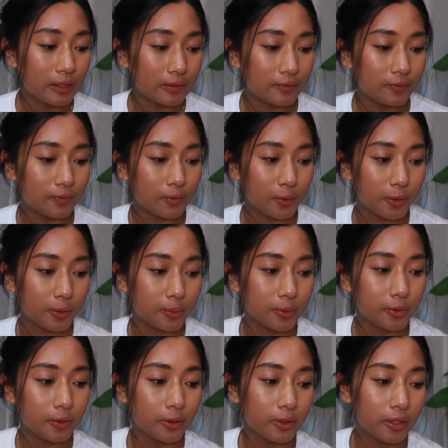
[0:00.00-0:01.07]

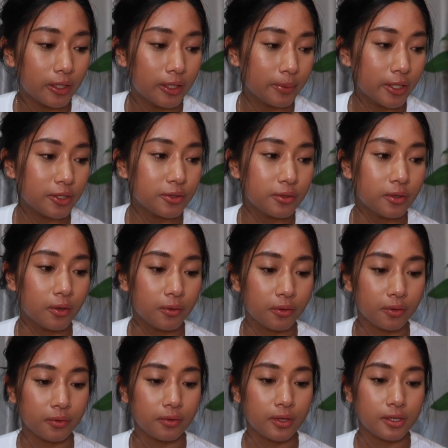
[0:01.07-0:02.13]
affordable. But I do go
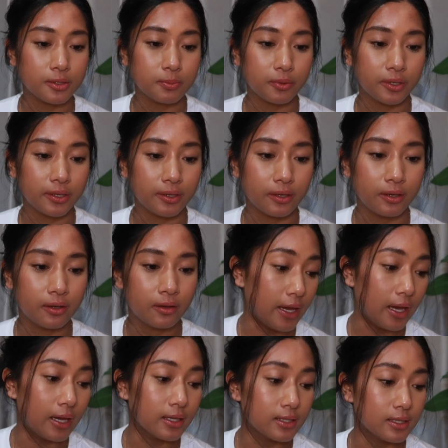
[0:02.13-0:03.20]
through this pretty
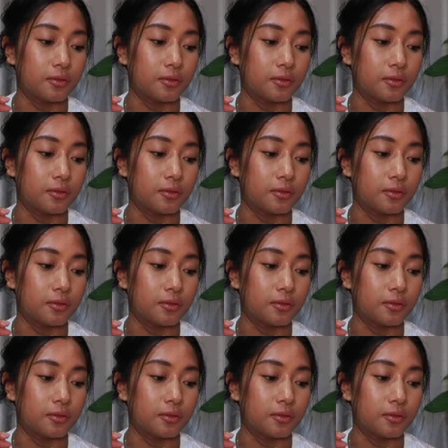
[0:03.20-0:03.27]
fast.